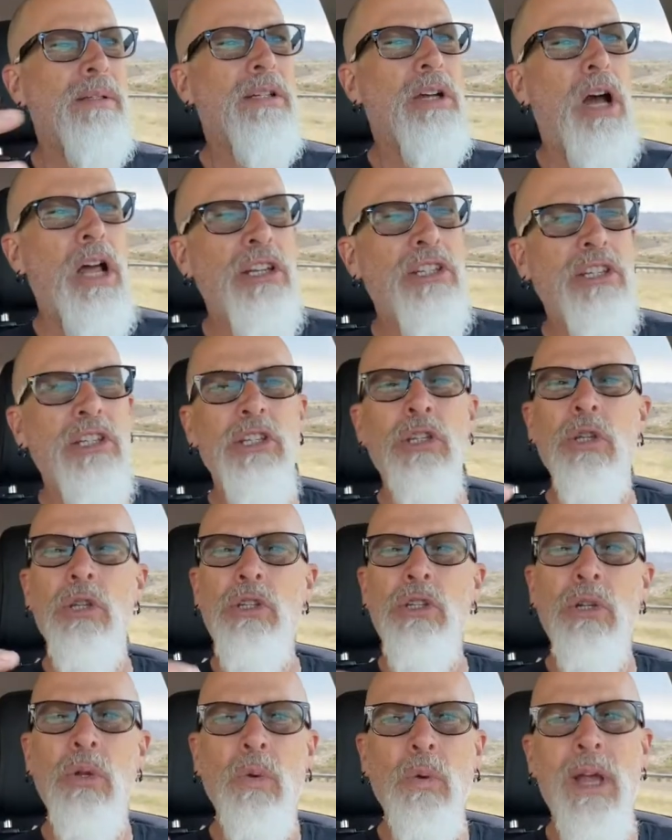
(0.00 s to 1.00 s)

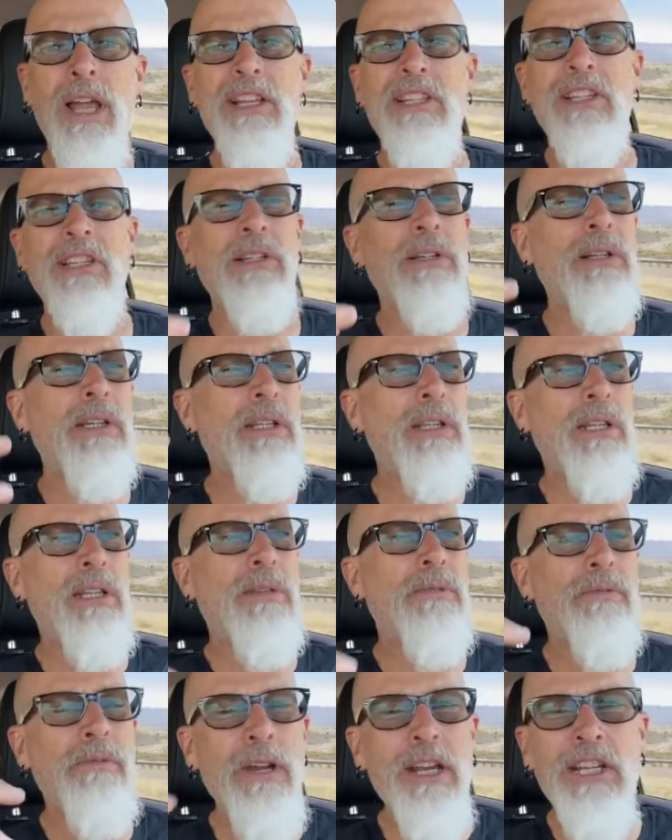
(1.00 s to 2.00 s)
constitutional rights
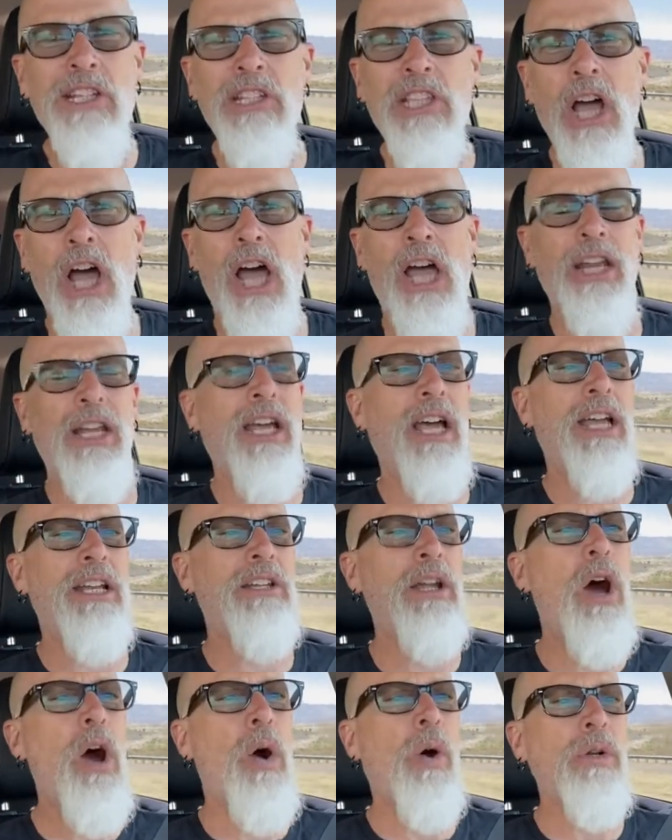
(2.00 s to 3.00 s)
infringed on. I
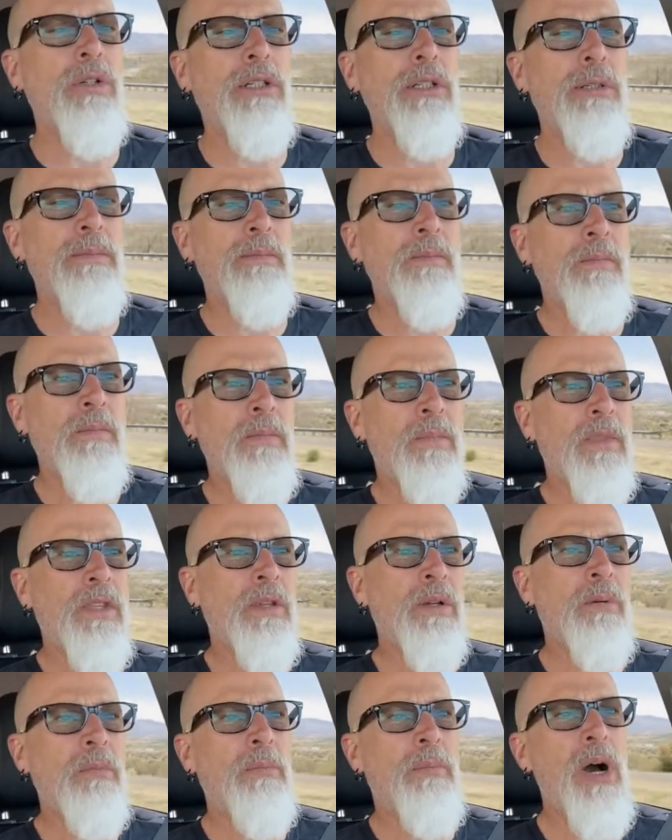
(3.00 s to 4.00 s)

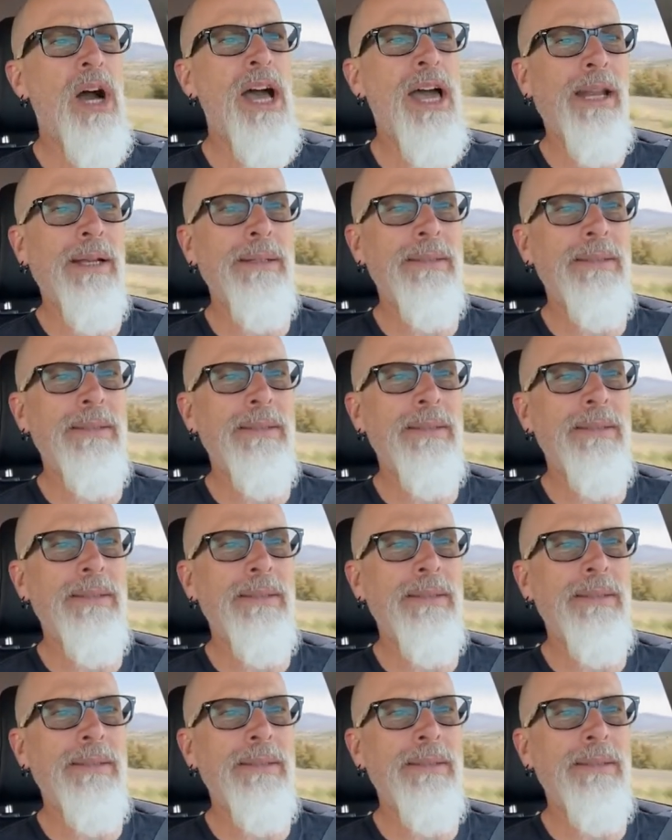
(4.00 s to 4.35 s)
don't. But